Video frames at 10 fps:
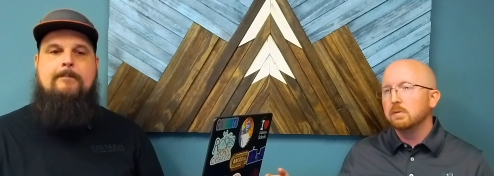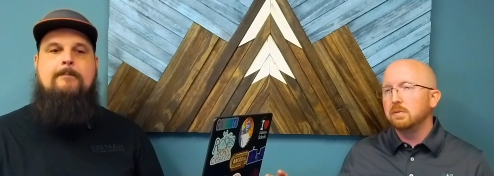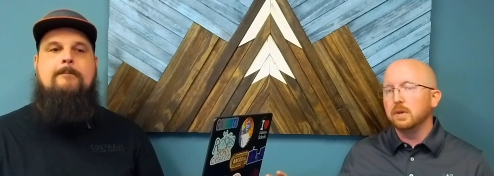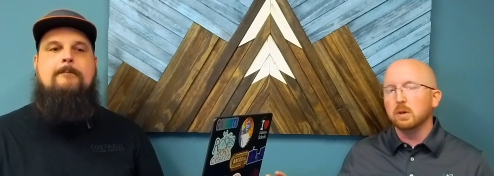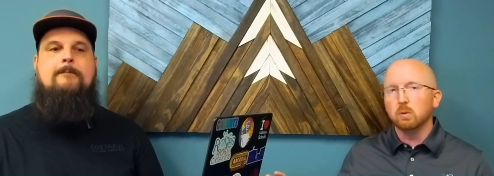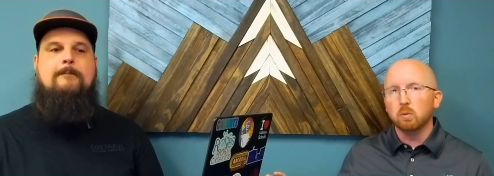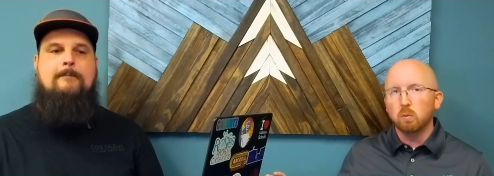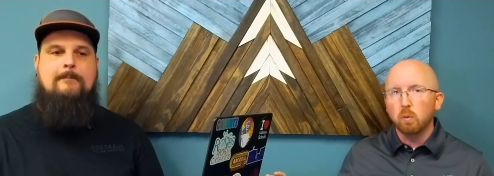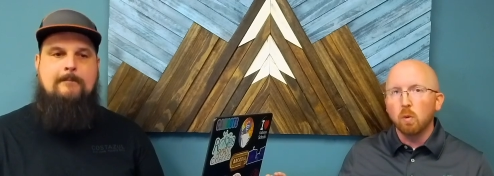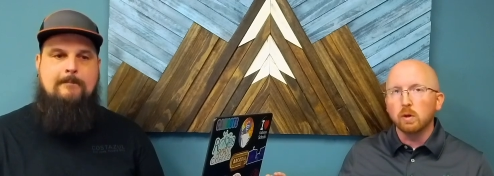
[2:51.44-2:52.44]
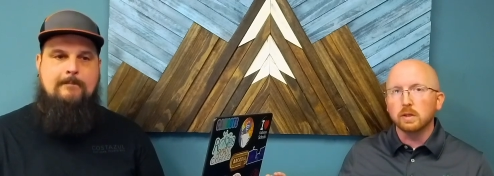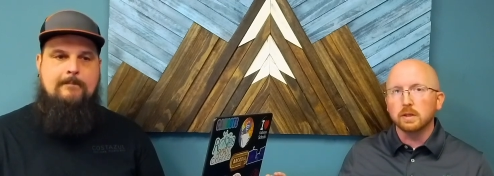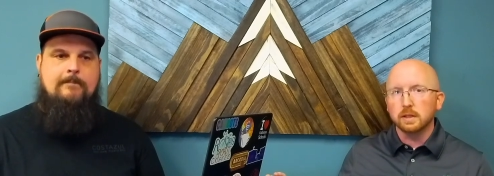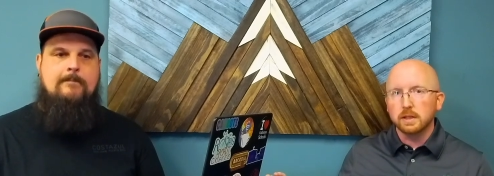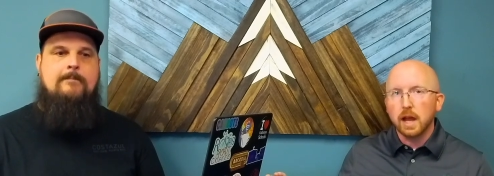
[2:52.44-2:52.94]
Speaker 1: feel
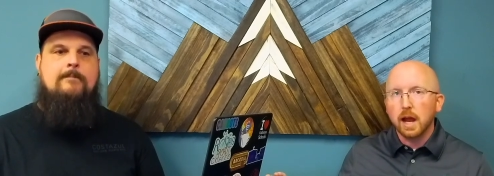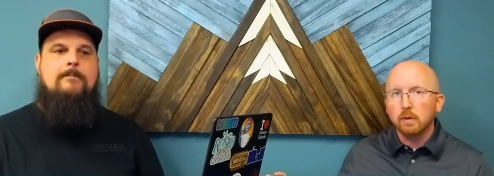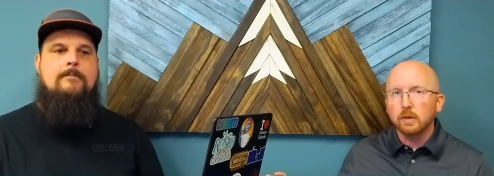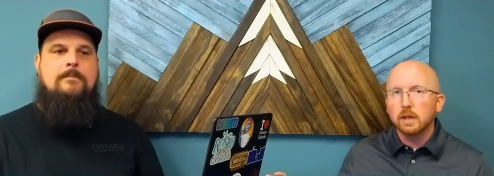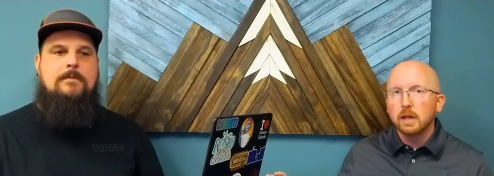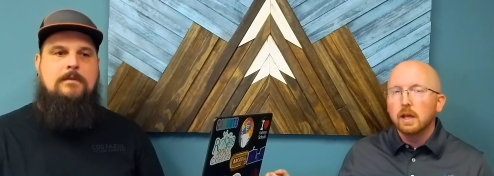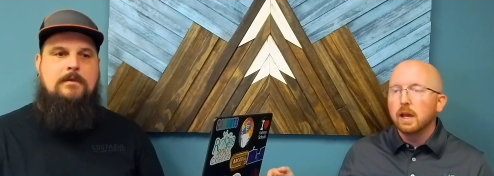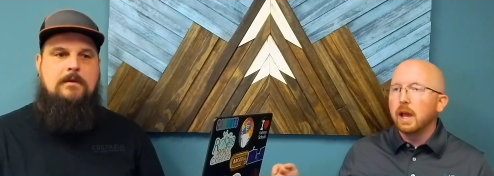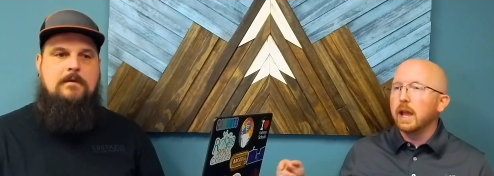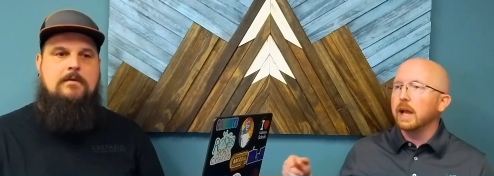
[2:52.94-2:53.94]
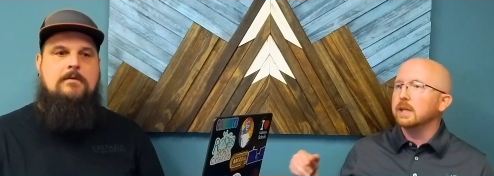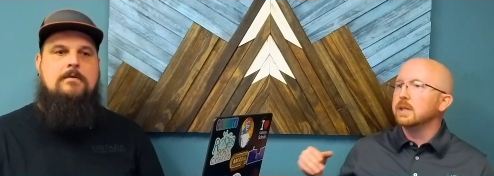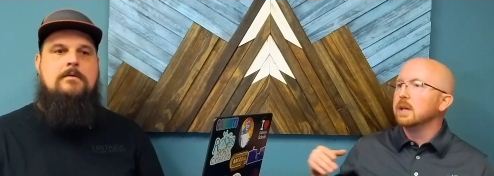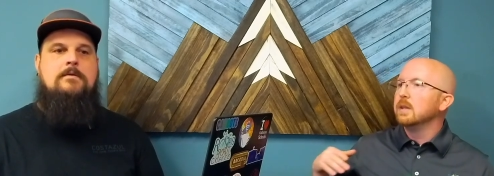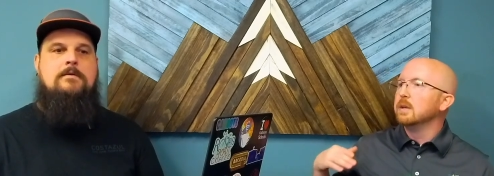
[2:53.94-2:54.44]
worn down, and
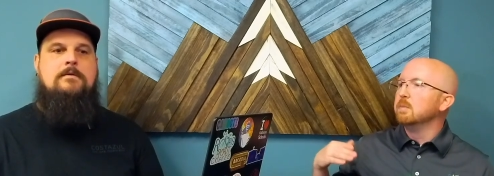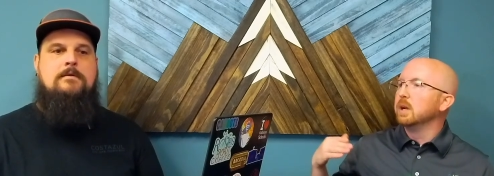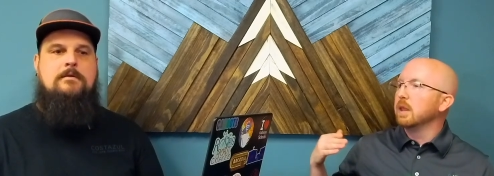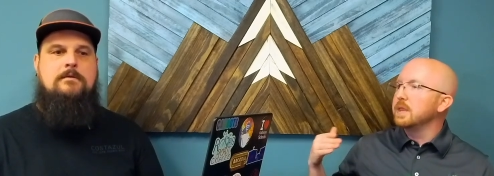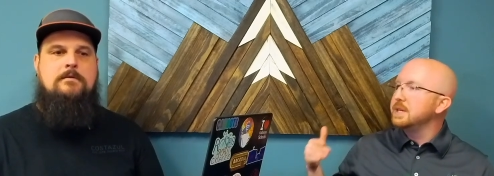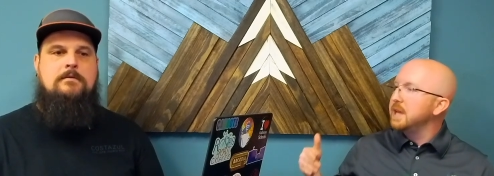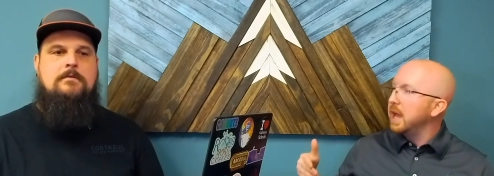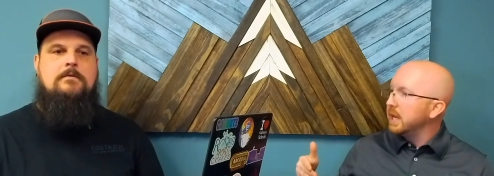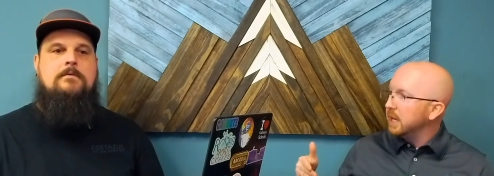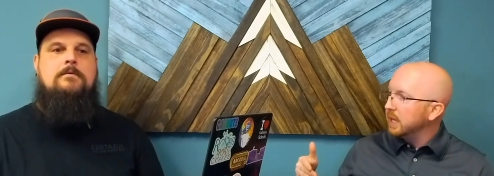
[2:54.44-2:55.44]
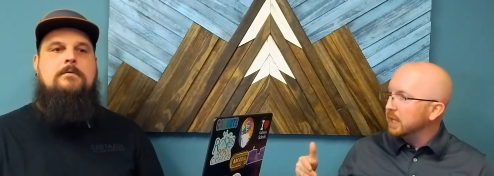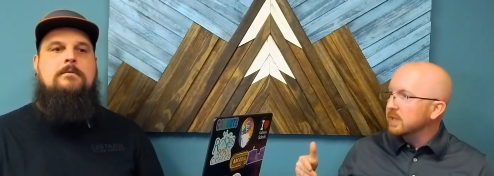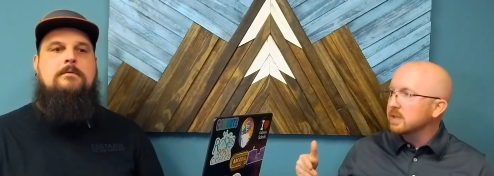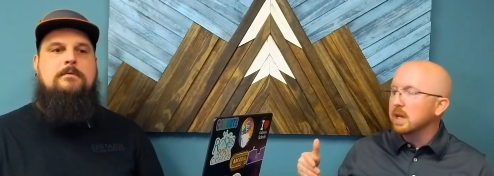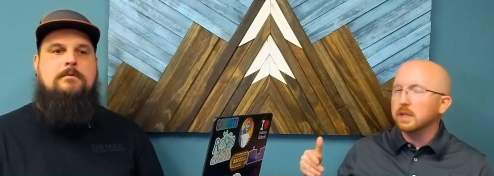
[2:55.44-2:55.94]
the middle of the day
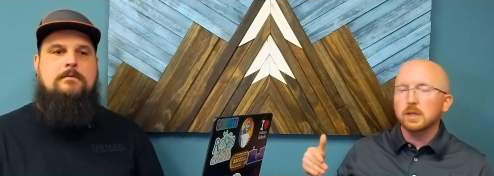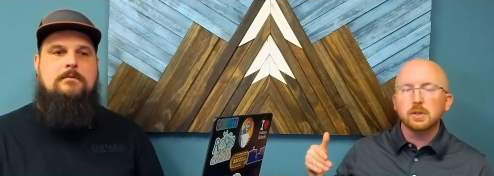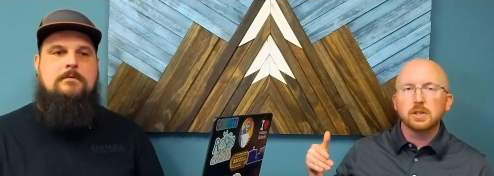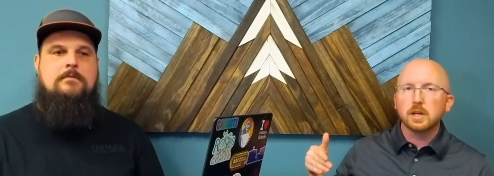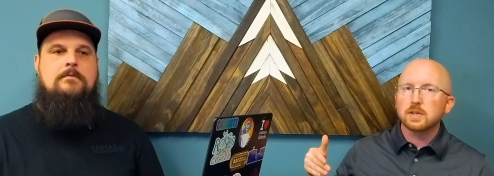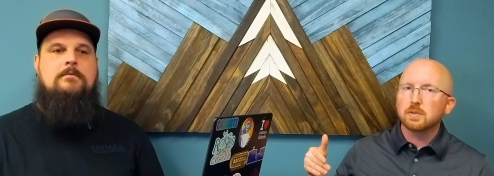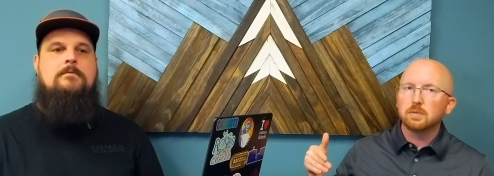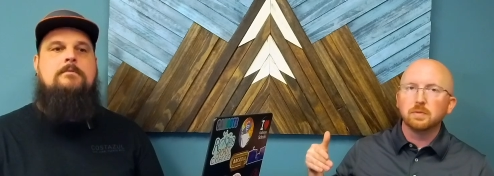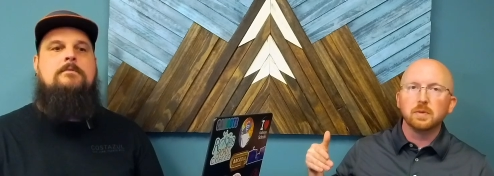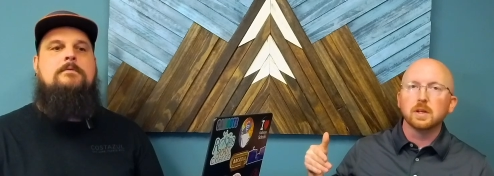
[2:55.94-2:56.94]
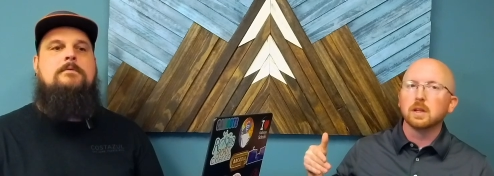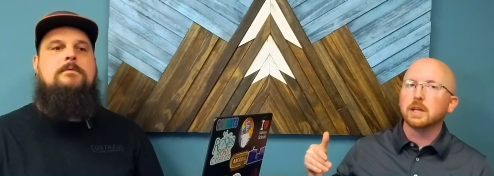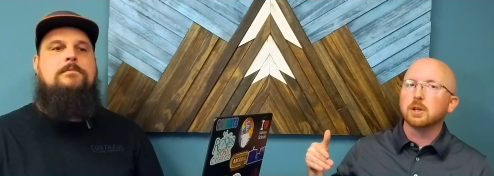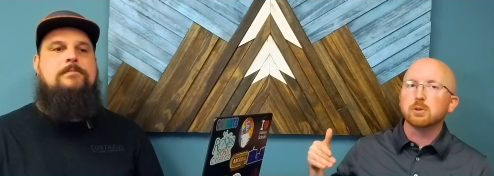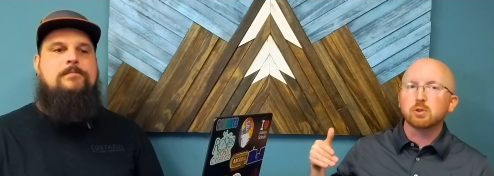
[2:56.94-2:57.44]
hits and you just feel
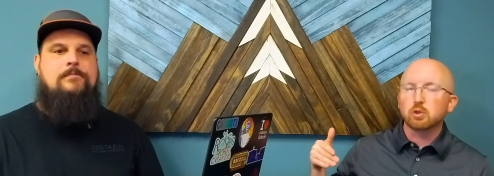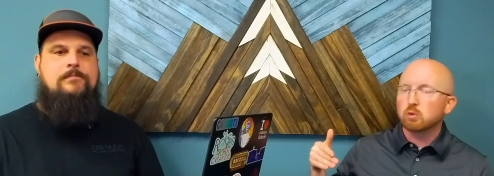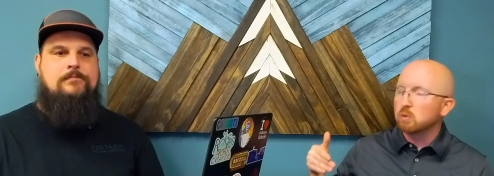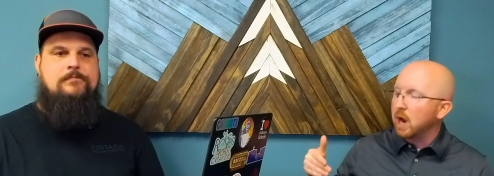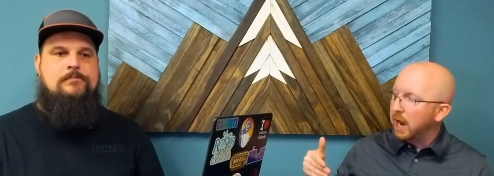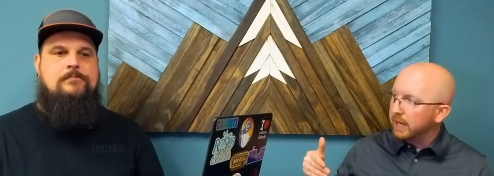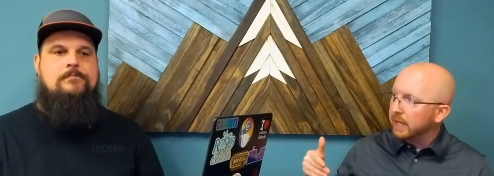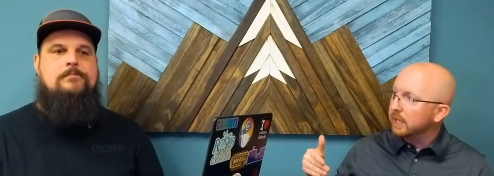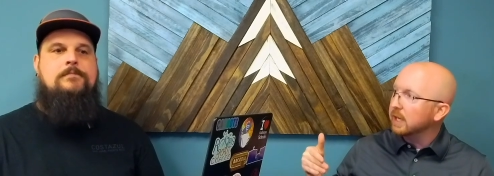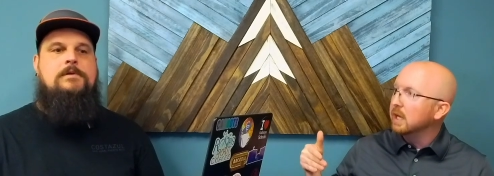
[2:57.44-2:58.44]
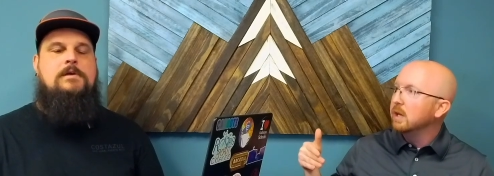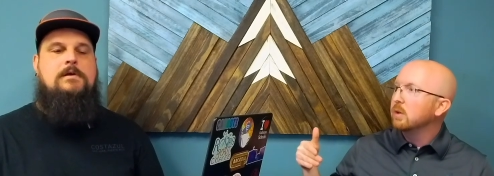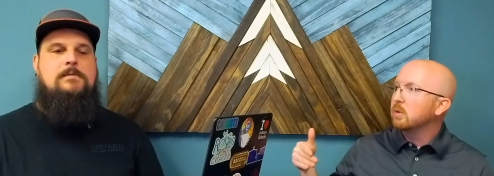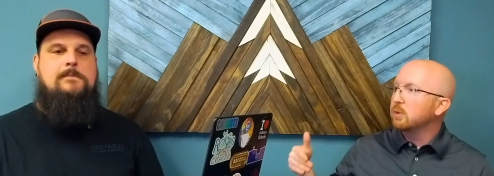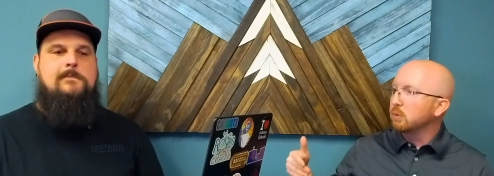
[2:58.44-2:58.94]
like you're dragging
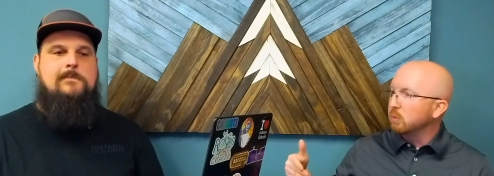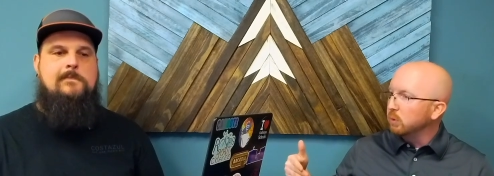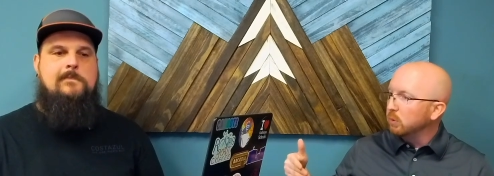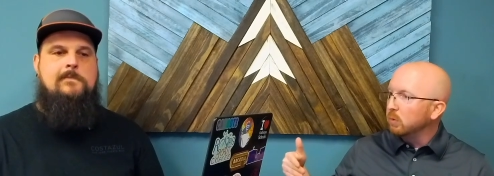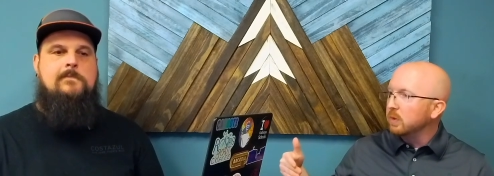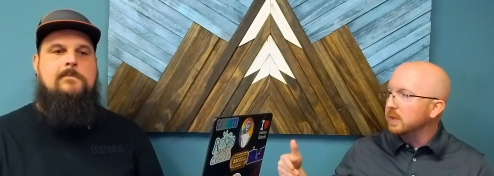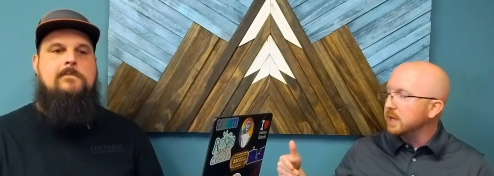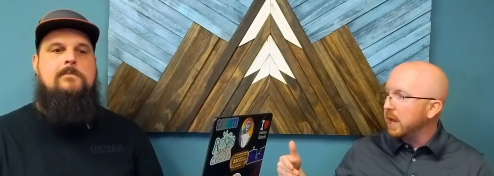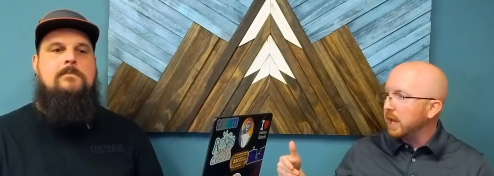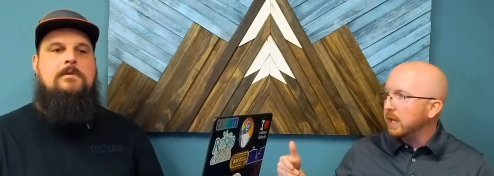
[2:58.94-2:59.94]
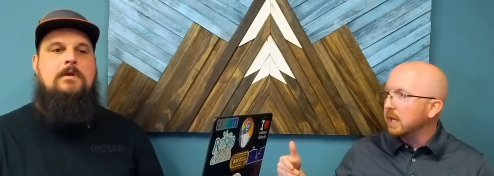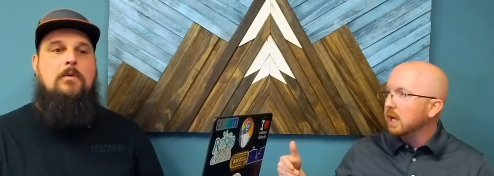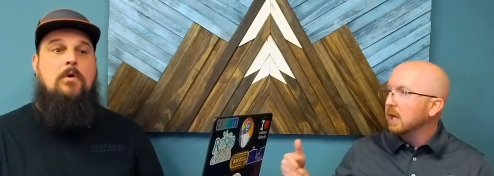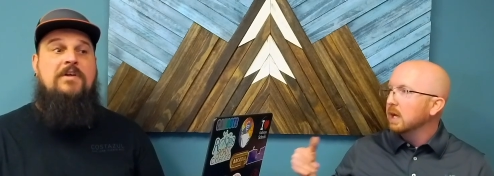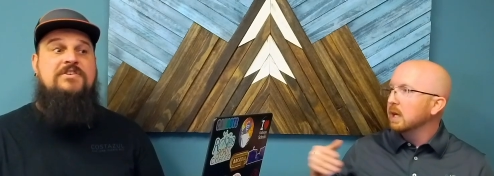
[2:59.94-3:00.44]
through the day.
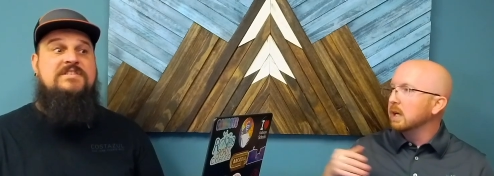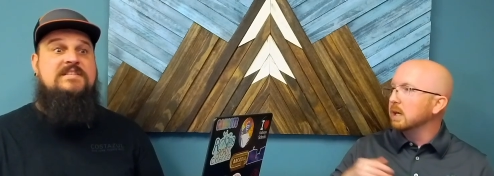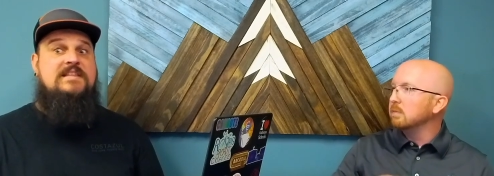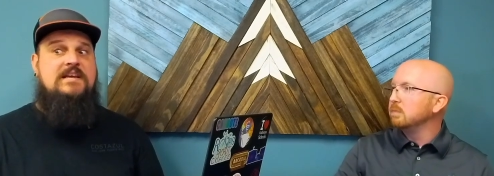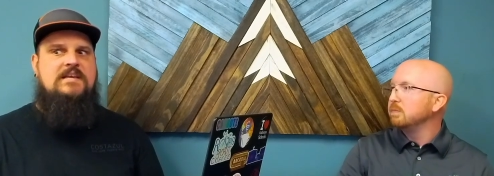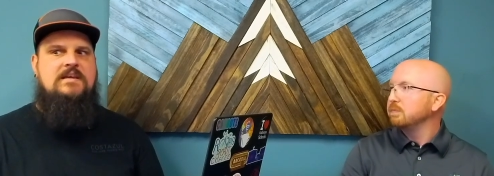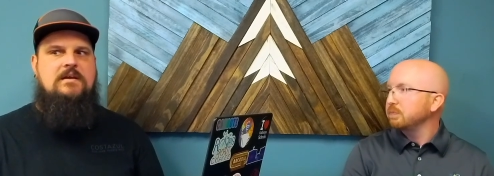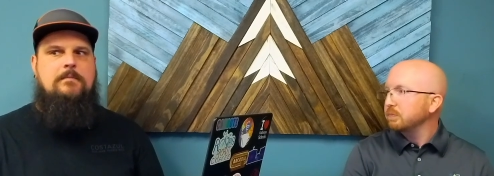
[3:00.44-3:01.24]
Speaker 2: Well, and just thinking